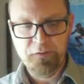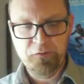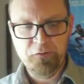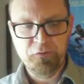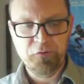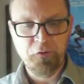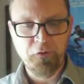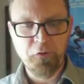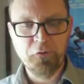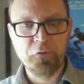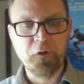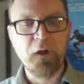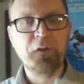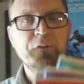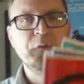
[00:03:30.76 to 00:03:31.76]
So those are
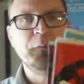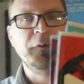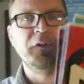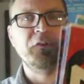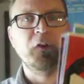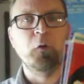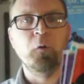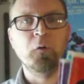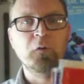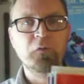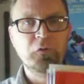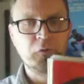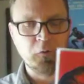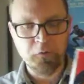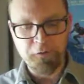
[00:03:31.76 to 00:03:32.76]
awesome. It's a horror
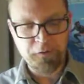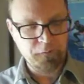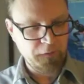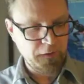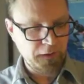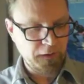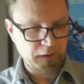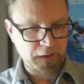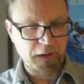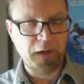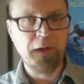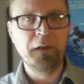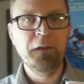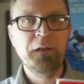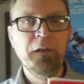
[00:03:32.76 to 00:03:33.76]
story where
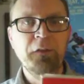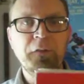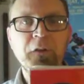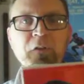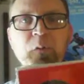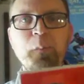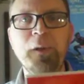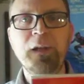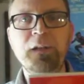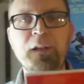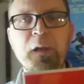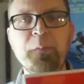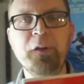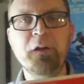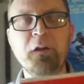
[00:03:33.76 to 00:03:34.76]
uh, there's a
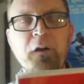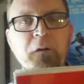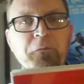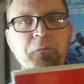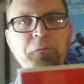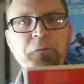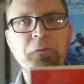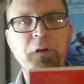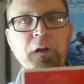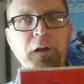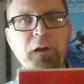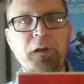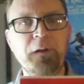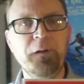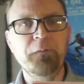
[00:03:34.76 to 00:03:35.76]
pandemic of
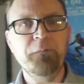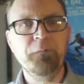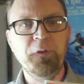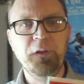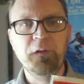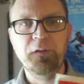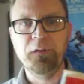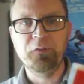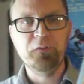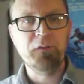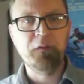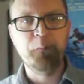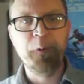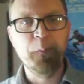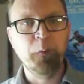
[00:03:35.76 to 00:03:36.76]
uh, instead
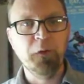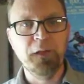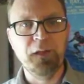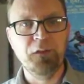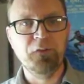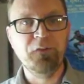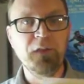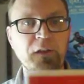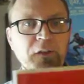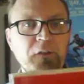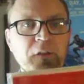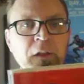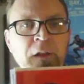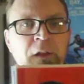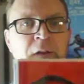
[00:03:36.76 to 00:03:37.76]
of people getting sick,
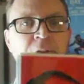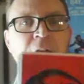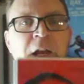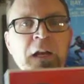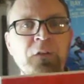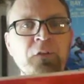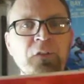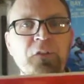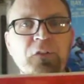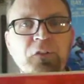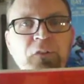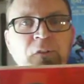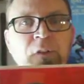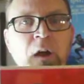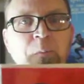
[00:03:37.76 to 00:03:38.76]
they actually just
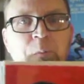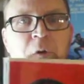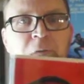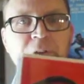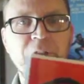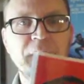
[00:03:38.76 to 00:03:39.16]
stop moving.